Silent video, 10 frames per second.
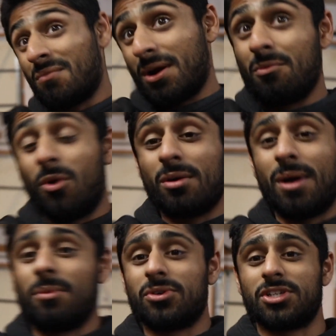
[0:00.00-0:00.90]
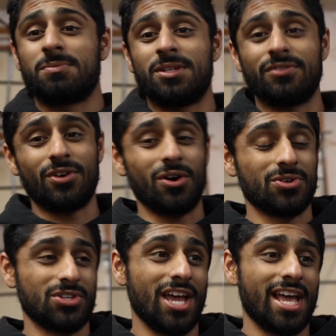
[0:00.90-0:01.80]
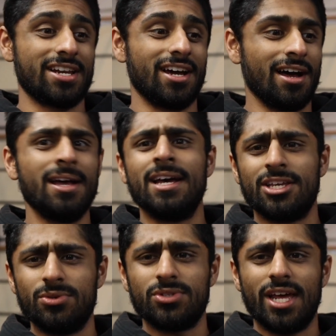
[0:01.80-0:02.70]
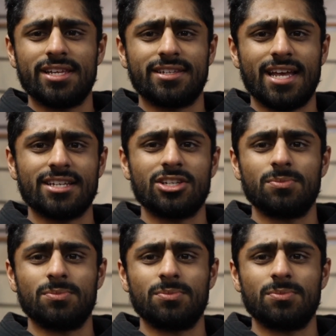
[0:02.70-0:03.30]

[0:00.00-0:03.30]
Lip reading: one of my most expensive cars, and use that as a test